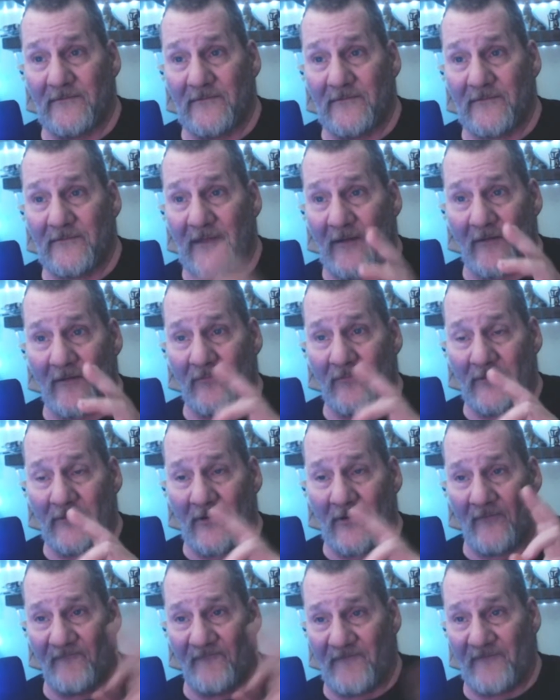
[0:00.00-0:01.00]
They're,
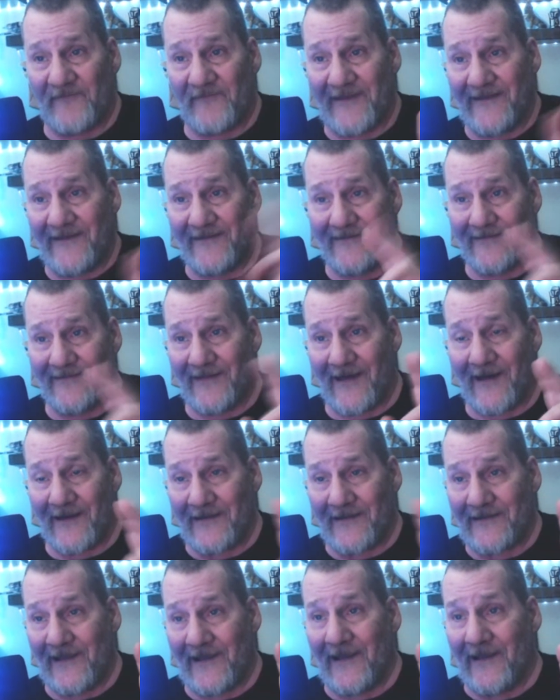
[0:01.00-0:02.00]
15s out
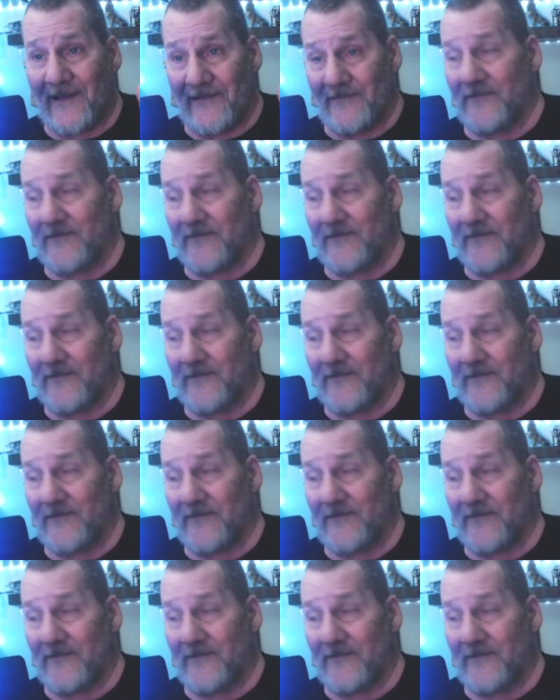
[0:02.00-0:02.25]
of 10.